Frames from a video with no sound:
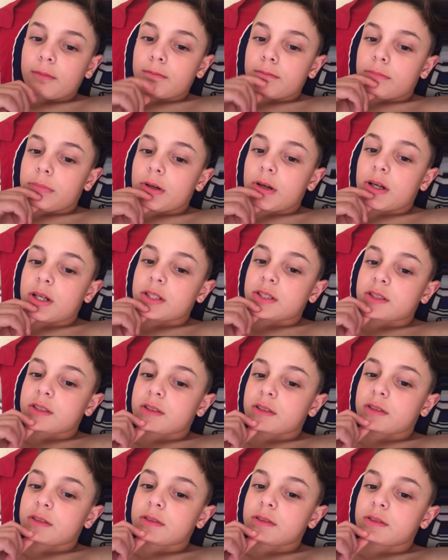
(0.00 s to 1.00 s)

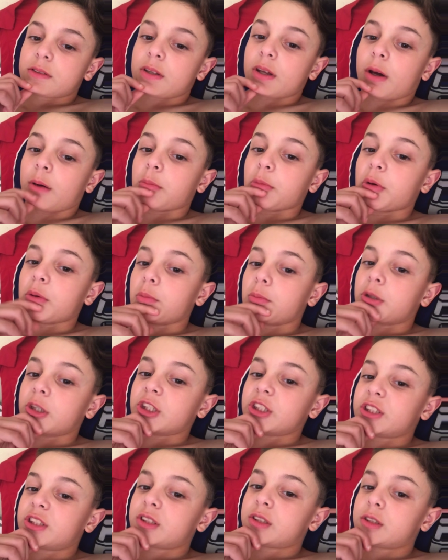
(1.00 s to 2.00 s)
But that one
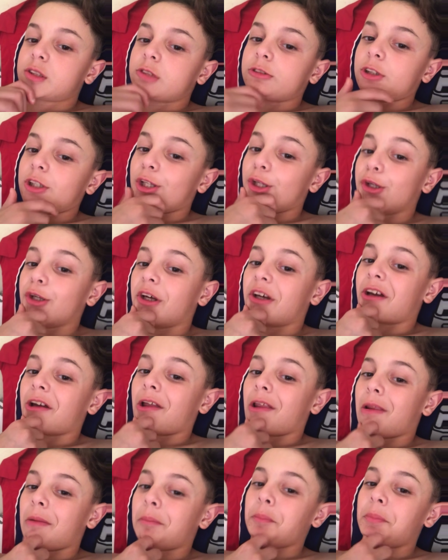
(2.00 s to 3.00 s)
was I
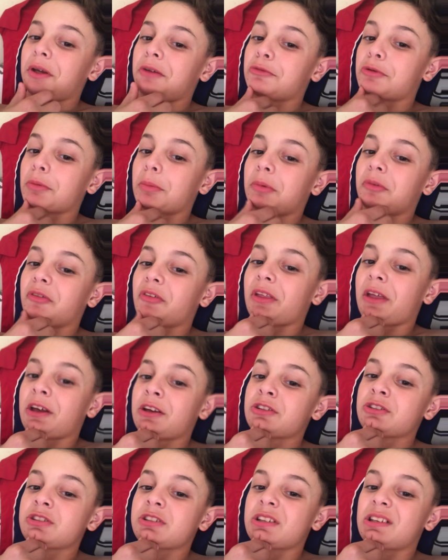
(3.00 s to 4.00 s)
got in big trouble for that
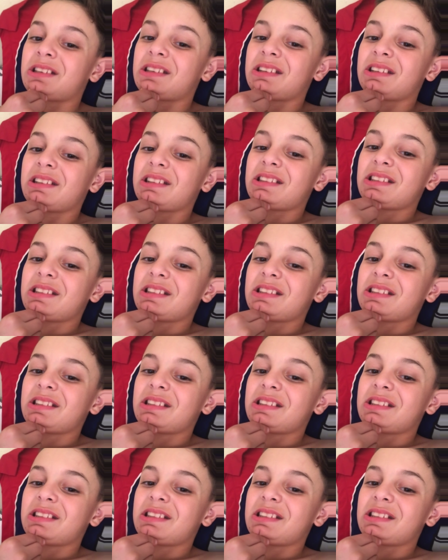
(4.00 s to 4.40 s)
shit.